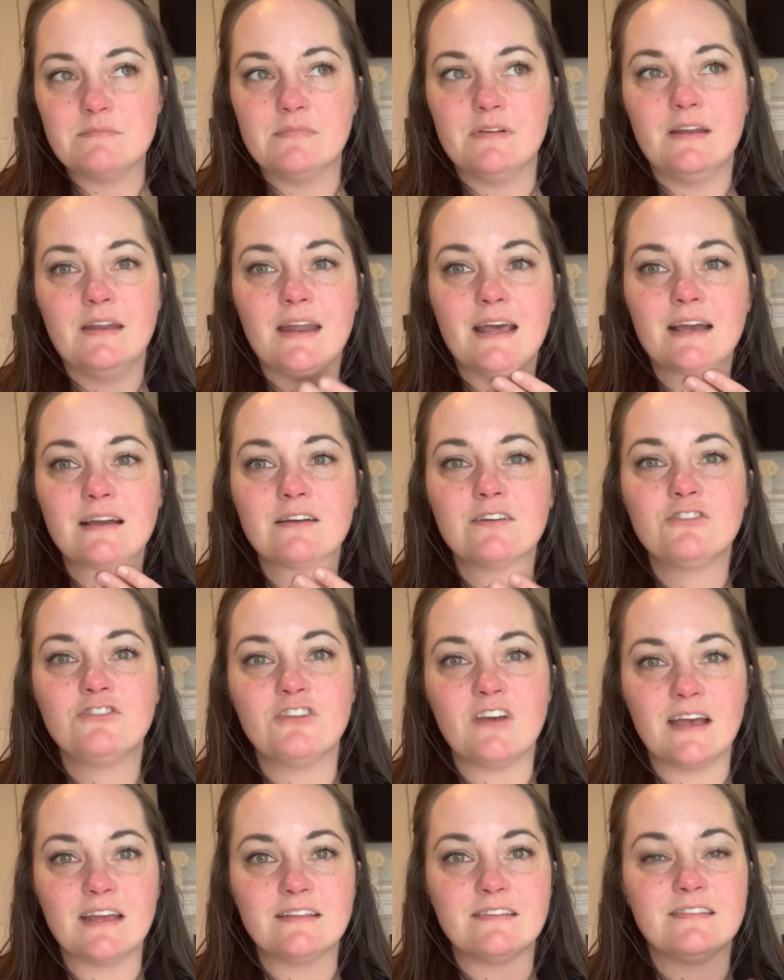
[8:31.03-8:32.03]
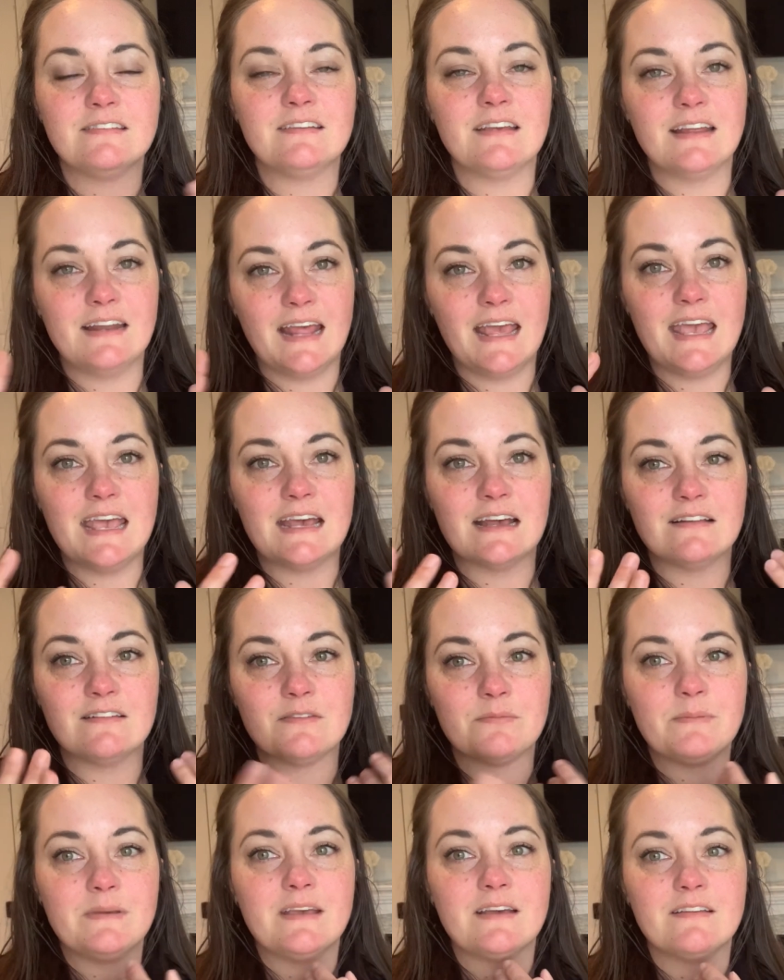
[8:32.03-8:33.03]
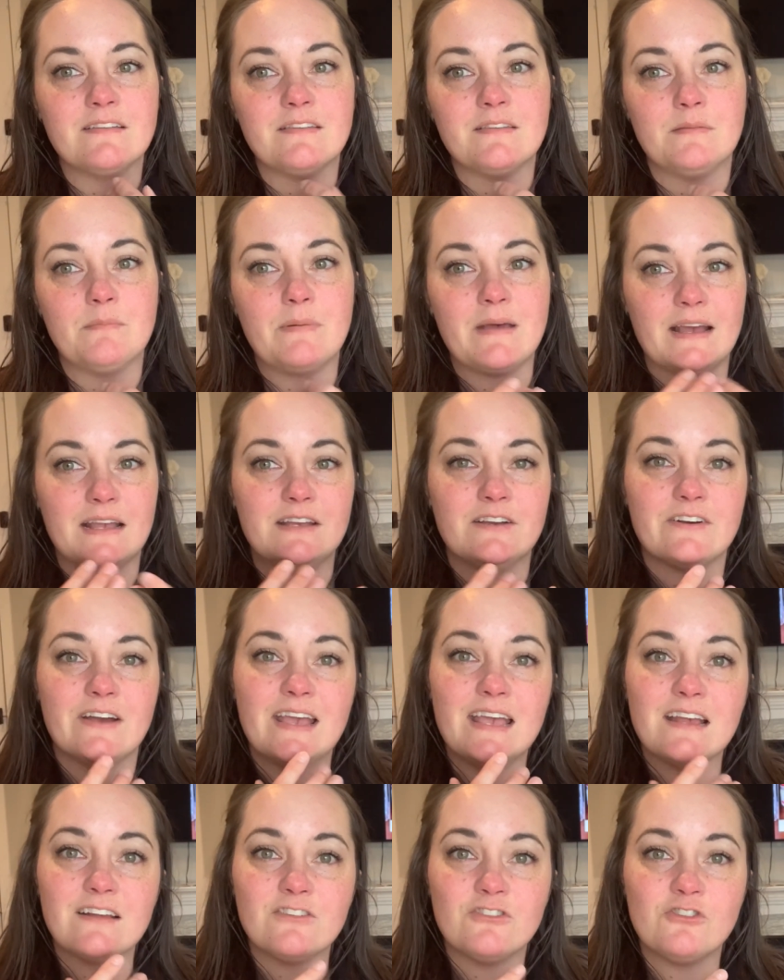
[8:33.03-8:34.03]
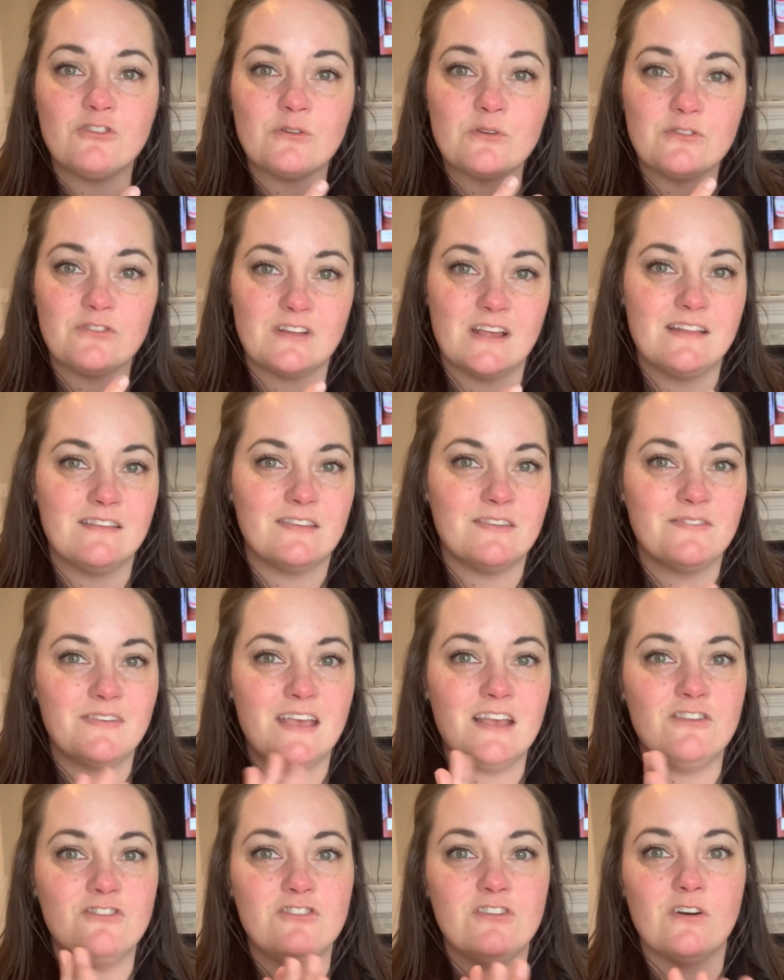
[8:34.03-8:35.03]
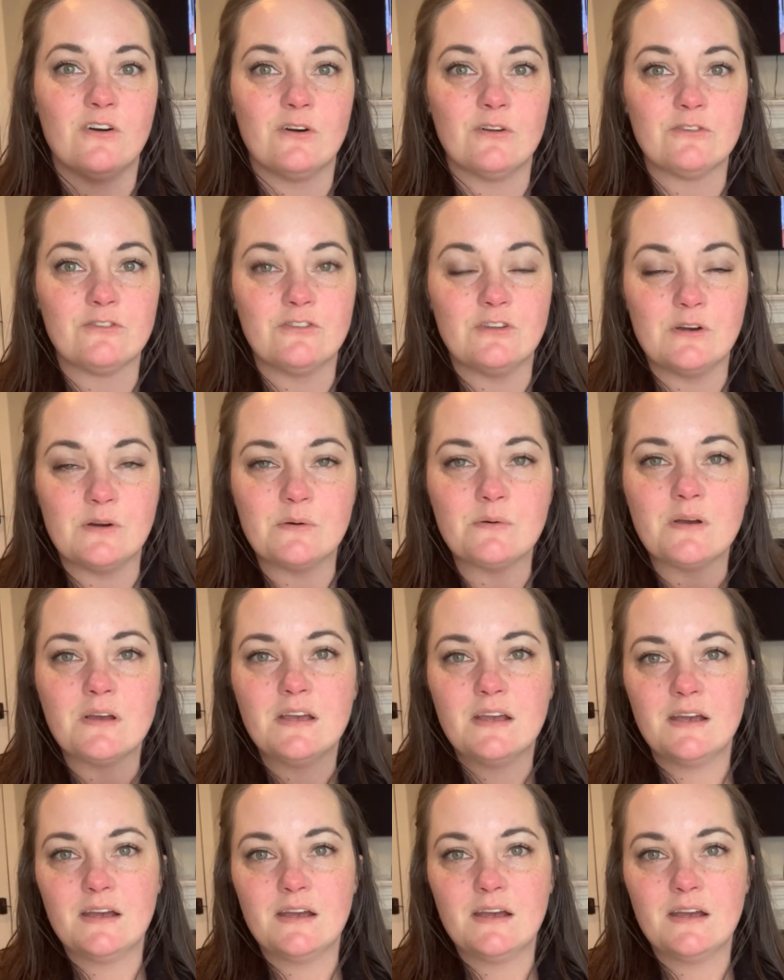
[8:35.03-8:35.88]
neck, chest, and hands, because the back of your hands show signs of aging also.